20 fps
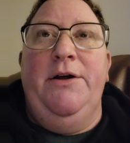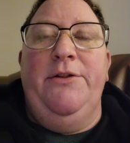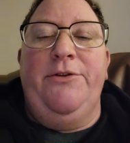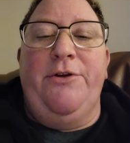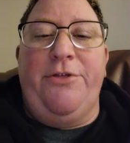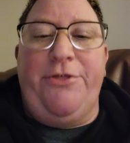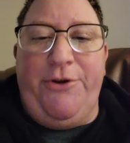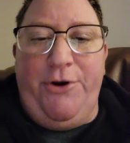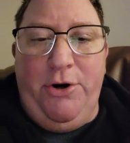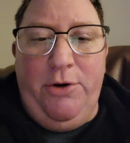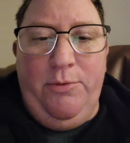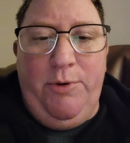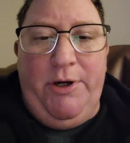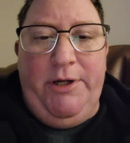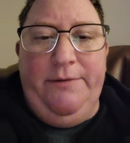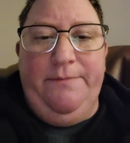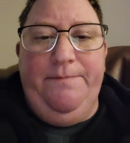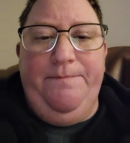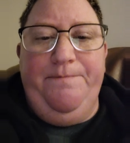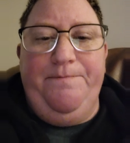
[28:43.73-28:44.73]
The third
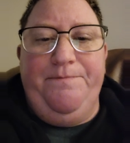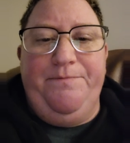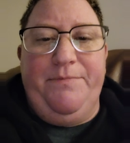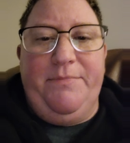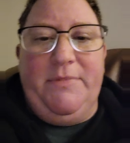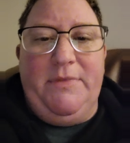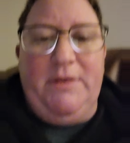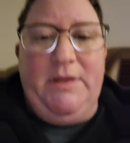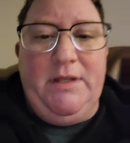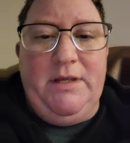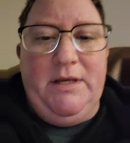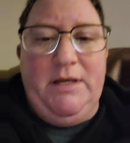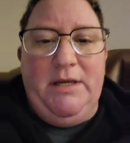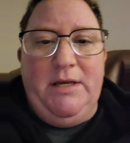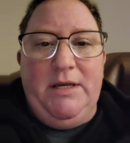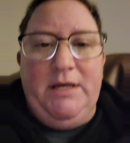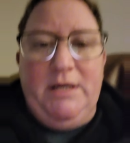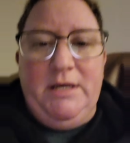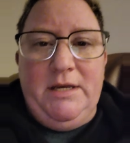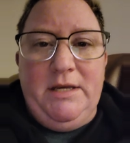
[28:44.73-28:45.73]
one
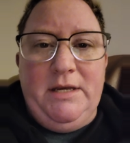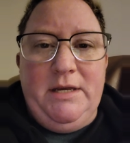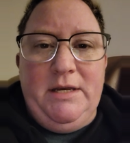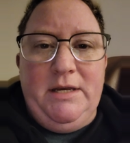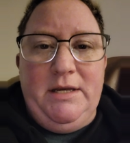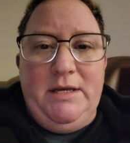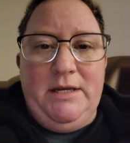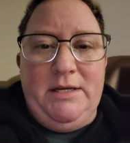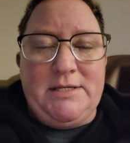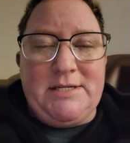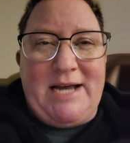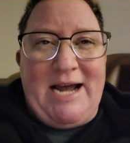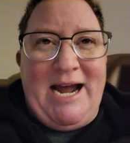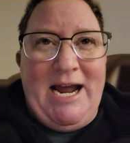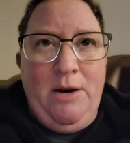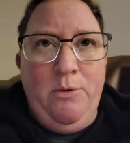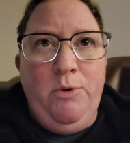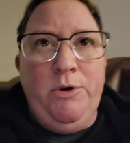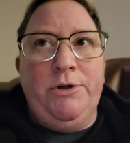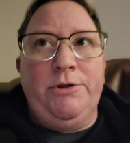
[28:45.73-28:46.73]
is
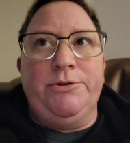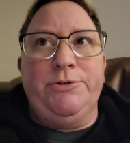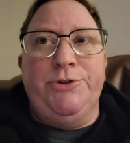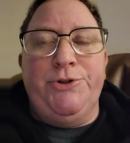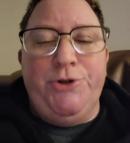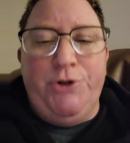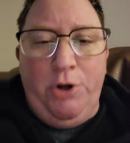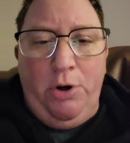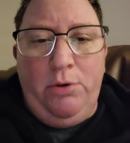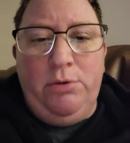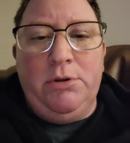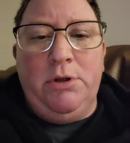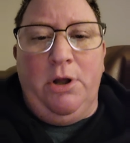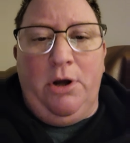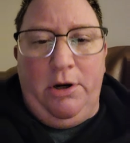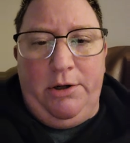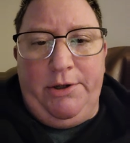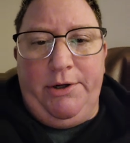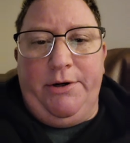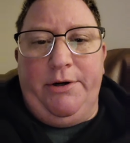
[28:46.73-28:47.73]
I will no
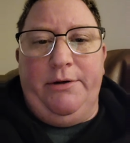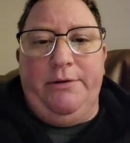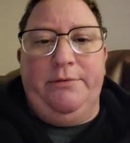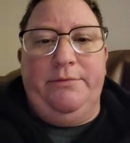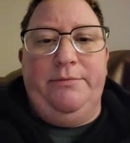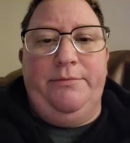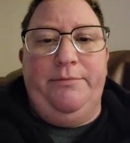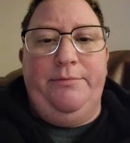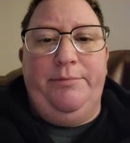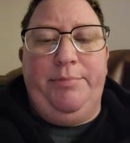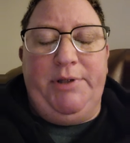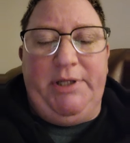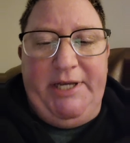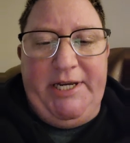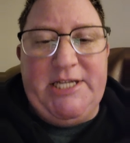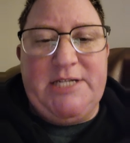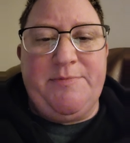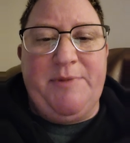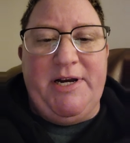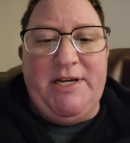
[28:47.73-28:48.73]
longer
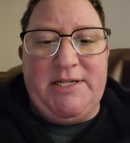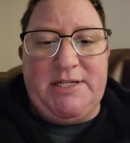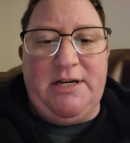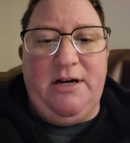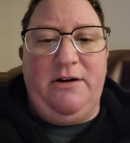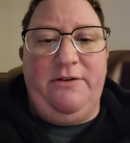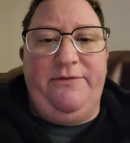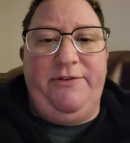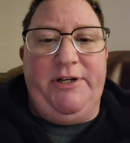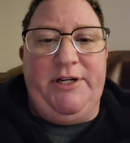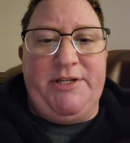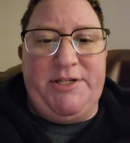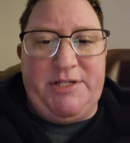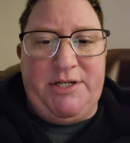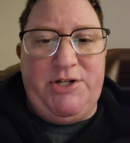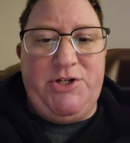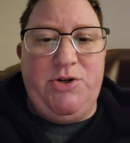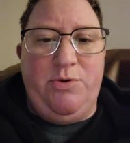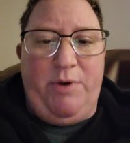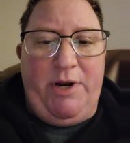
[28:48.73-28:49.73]
place myself in a
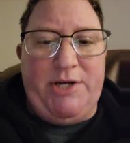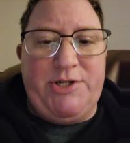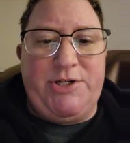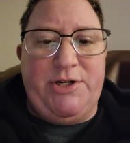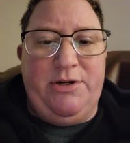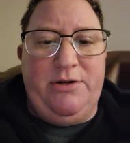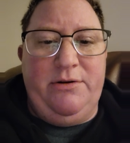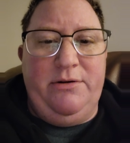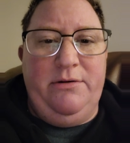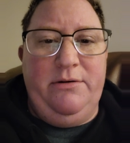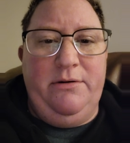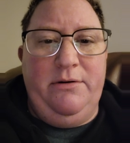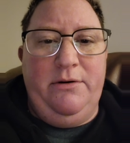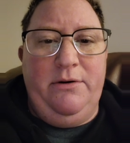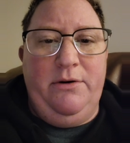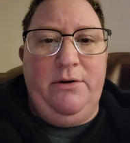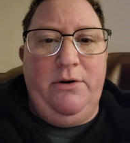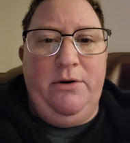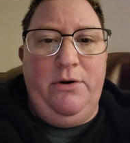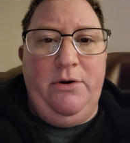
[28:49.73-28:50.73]
situation
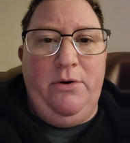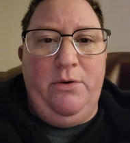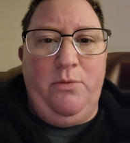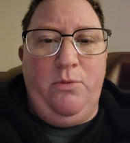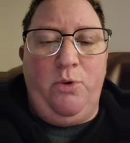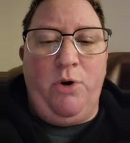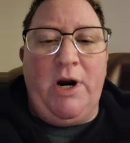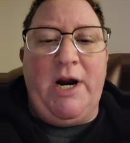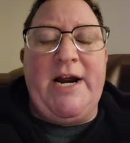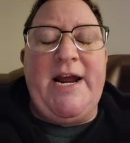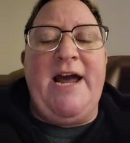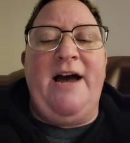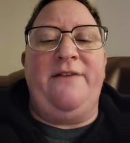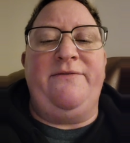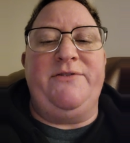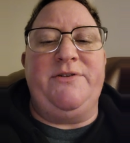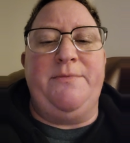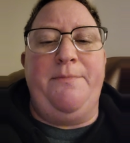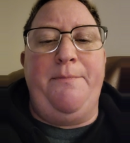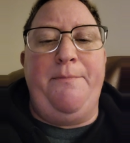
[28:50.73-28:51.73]
where I
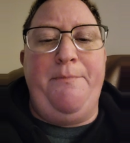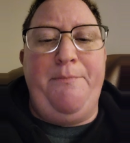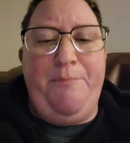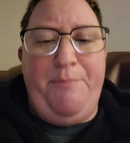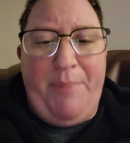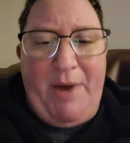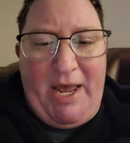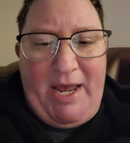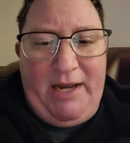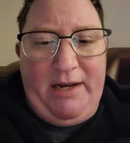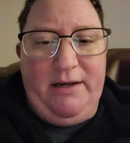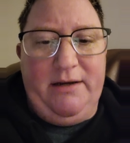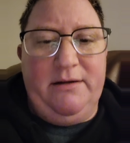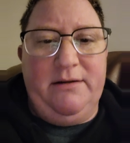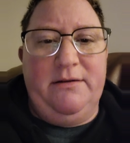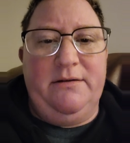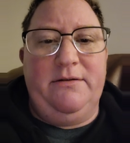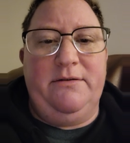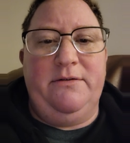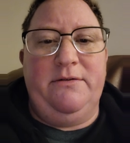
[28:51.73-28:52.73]
have to beg
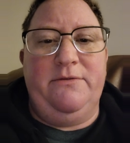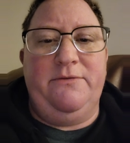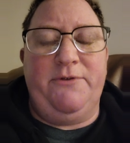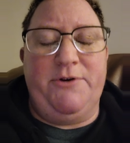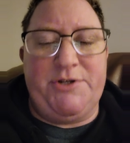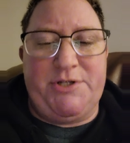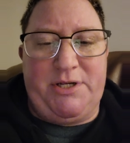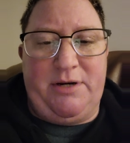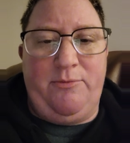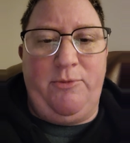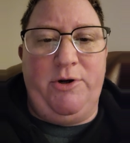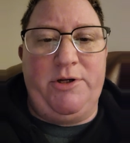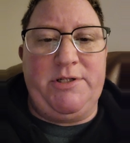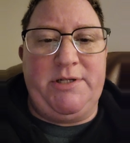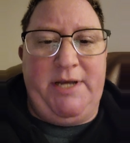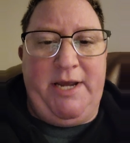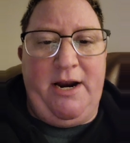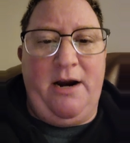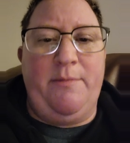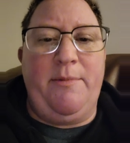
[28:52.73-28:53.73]
for someone to
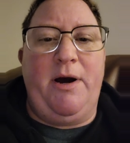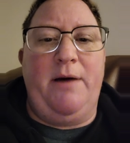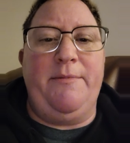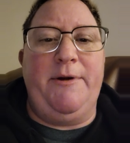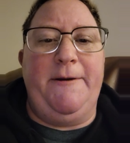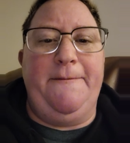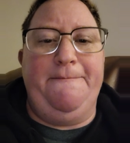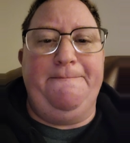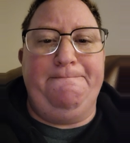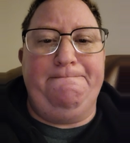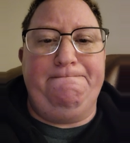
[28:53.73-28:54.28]
care about me.